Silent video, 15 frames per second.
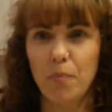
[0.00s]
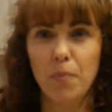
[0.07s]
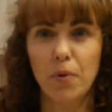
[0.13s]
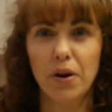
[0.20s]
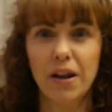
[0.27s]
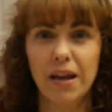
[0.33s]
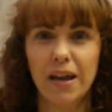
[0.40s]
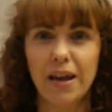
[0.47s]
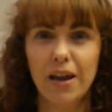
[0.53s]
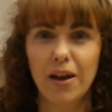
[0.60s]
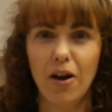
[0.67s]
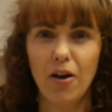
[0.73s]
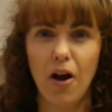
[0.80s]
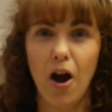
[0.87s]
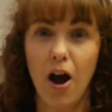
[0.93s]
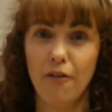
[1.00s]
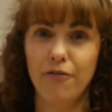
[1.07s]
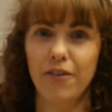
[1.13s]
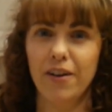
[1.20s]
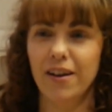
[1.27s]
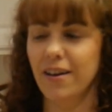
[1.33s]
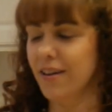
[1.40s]
pretty
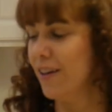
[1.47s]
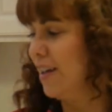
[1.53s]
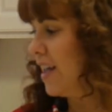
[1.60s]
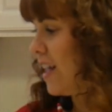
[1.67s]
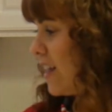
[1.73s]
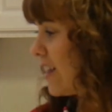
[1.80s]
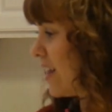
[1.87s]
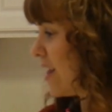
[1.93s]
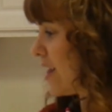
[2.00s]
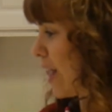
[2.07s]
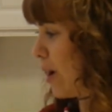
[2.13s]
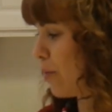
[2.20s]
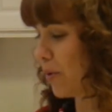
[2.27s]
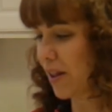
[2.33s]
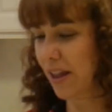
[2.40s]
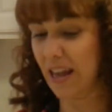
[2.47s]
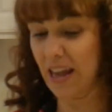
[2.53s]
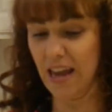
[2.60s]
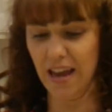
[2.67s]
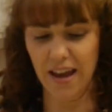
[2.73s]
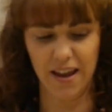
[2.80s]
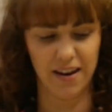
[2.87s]
often since I was a
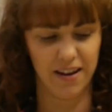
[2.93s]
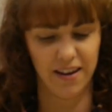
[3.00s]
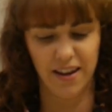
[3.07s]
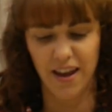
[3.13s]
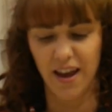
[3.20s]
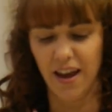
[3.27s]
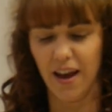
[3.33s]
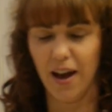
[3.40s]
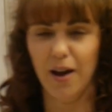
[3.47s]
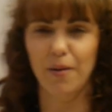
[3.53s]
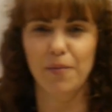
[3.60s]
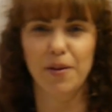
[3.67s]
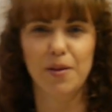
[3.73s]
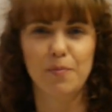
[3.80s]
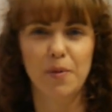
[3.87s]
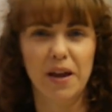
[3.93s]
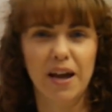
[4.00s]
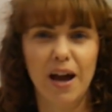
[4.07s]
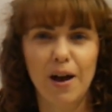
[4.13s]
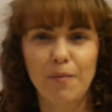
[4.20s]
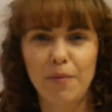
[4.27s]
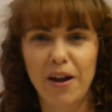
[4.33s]
kid. It's
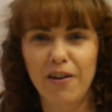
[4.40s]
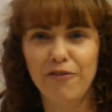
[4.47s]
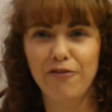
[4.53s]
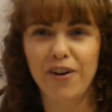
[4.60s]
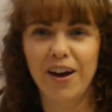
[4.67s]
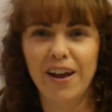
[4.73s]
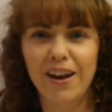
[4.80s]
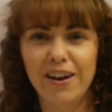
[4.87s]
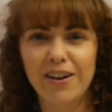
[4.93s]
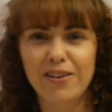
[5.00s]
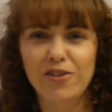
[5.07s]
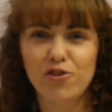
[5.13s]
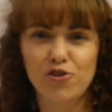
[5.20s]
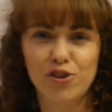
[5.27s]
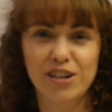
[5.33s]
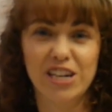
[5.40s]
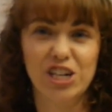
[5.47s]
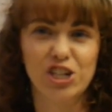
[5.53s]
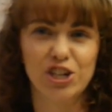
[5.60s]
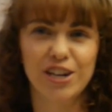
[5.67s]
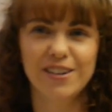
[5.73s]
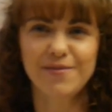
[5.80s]
become a fun
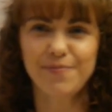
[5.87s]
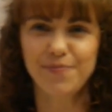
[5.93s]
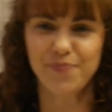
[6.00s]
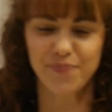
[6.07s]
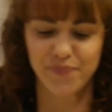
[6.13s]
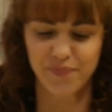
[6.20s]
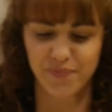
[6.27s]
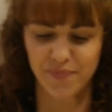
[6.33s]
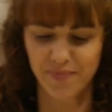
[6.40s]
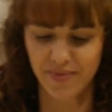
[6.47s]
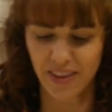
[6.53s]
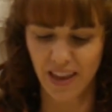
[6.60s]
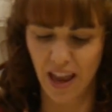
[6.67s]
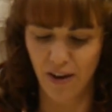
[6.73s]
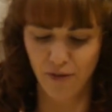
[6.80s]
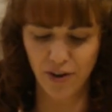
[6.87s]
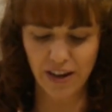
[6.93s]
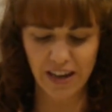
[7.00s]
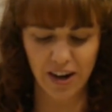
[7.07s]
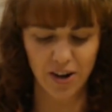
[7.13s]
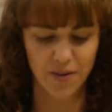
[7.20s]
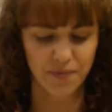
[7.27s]
tradition every
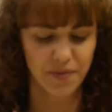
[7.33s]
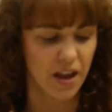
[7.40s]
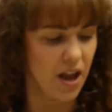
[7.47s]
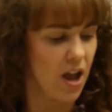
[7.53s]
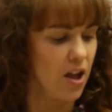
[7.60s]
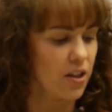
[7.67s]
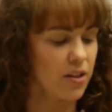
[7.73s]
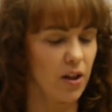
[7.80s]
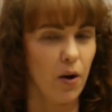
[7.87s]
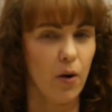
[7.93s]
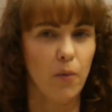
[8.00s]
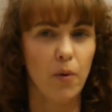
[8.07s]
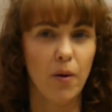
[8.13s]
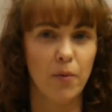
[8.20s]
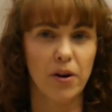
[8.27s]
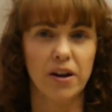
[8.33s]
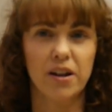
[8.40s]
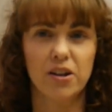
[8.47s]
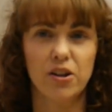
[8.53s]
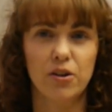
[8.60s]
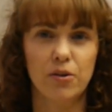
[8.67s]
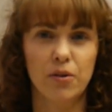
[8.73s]
year. So what we're
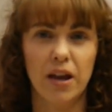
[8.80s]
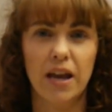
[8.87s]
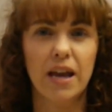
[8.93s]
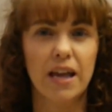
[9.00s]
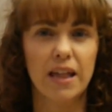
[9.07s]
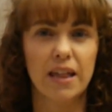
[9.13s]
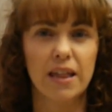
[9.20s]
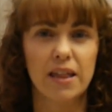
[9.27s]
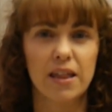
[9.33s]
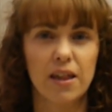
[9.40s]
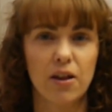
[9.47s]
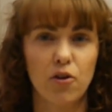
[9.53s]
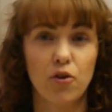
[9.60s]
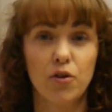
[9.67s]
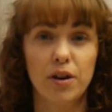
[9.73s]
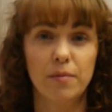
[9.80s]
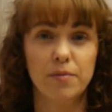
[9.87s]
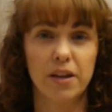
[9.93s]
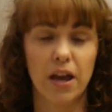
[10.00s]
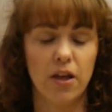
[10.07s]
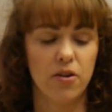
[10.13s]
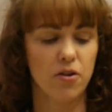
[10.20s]
going to do is cream
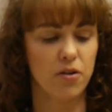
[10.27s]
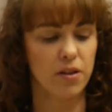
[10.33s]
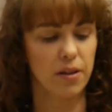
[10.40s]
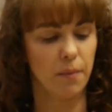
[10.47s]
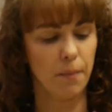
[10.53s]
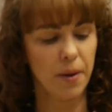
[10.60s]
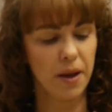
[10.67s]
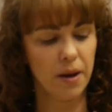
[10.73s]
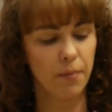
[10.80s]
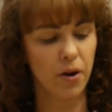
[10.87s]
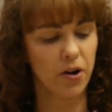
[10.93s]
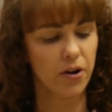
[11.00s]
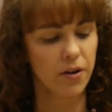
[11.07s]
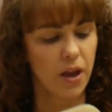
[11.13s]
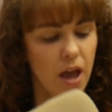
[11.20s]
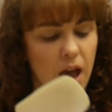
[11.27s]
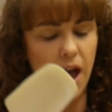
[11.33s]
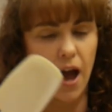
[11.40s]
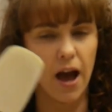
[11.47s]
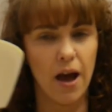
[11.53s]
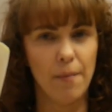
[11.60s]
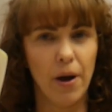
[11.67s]
together some peanut butter.
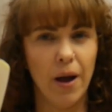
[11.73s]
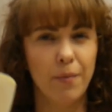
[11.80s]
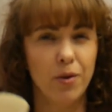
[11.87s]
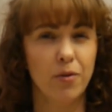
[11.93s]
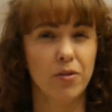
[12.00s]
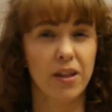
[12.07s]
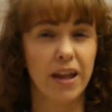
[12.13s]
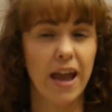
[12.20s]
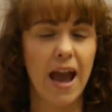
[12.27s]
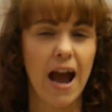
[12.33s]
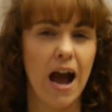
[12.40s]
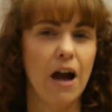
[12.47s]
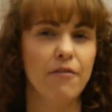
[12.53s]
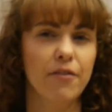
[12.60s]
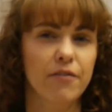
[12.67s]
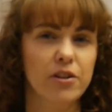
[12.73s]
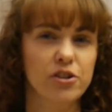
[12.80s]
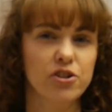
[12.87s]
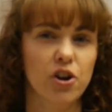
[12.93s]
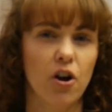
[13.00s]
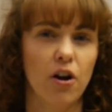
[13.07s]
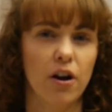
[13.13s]
I'm using half of a
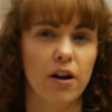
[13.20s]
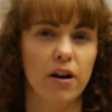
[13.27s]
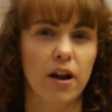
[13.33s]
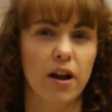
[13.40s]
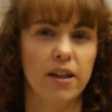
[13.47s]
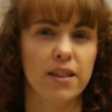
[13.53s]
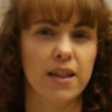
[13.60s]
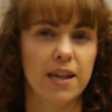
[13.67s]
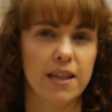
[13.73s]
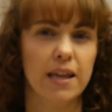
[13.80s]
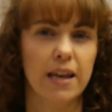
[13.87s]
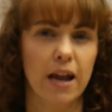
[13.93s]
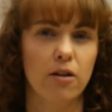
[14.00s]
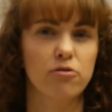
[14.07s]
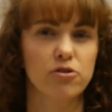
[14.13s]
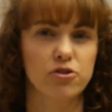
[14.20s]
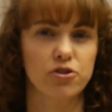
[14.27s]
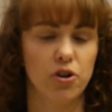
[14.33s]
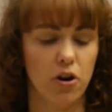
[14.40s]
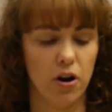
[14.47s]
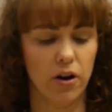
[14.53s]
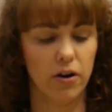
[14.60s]
jar, a 16-ounce
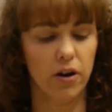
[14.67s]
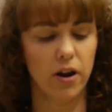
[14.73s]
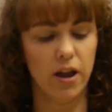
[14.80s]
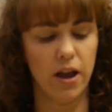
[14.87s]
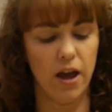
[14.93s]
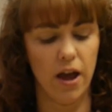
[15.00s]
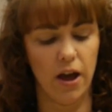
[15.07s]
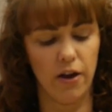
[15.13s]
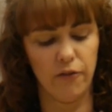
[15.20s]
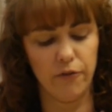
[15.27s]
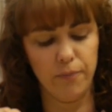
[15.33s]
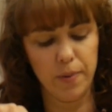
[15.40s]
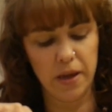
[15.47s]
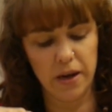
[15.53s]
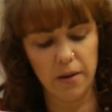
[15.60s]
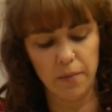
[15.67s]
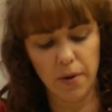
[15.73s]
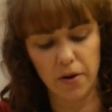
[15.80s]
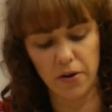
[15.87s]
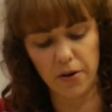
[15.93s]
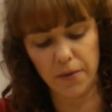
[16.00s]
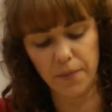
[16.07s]
jar of peanut
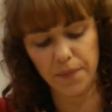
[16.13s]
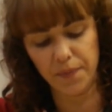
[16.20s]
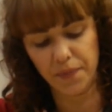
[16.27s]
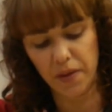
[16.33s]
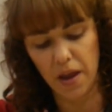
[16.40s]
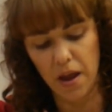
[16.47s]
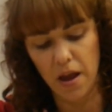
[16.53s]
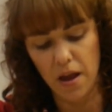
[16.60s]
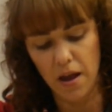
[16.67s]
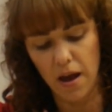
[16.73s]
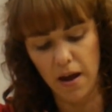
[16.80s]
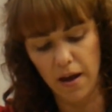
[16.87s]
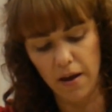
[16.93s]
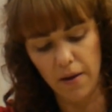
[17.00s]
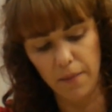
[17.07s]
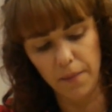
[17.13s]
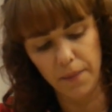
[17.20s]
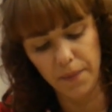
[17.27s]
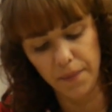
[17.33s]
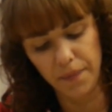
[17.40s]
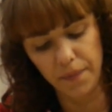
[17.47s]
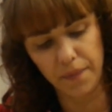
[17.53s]
butter.
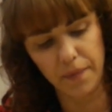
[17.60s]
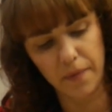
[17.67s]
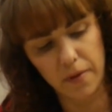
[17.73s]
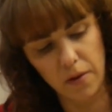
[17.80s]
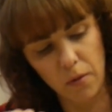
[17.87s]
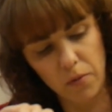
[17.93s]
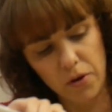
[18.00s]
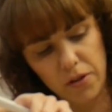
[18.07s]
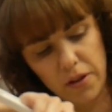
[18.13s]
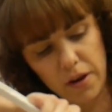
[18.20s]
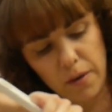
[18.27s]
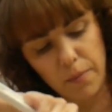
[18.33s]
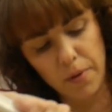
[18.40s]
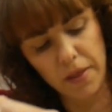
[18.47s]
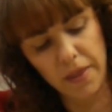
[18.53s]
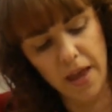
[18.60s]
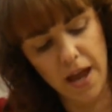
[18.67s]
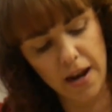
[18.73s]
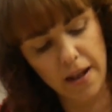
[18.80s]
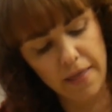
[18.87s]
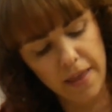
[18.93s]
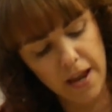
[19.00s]
So we're just going to put
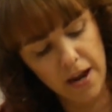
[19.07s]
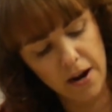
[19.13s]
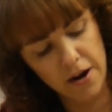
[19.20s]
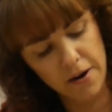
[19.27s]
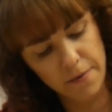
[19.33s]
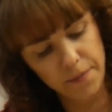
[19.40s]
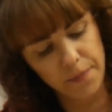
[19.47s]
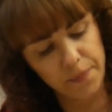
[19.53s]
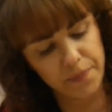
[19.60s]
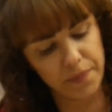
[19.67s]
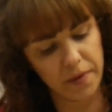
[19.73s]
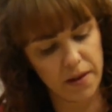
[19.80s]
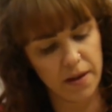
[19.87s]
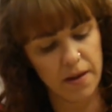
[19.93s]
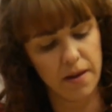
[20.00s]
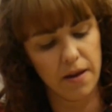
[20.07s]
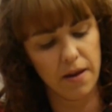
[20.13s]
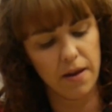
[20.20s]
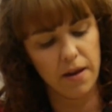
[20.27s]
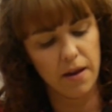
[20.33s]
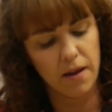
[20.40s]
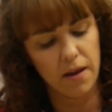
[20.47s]
that in there.
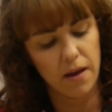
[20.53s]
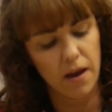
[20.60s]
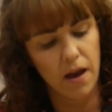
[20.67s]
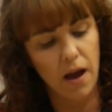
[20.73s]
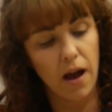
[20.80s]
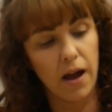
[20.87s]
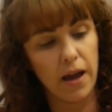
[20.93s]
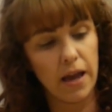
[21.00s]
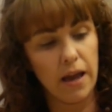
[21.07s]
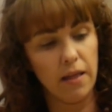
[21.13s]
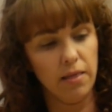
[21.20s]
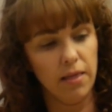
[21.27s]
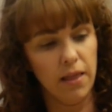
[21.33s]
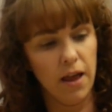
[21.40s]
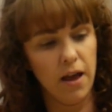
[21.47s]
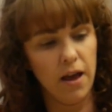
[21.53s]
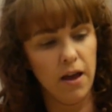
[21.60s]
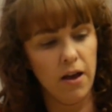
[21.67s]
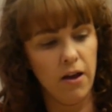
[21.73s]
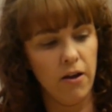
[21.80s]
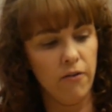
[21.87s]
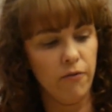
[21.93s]
I
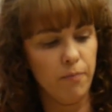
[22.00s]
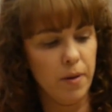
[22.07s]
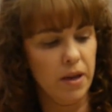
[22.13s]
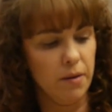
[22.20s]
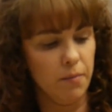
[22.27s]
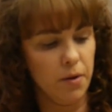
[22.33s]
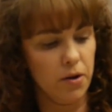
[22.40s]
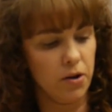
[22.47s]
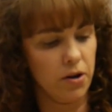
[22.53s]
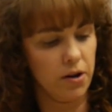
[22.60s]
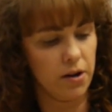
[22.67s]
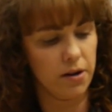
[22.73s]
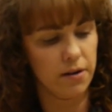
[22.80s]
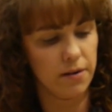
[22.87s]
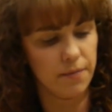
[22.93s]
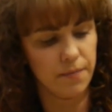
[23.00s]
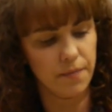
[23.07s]
love peanut butter.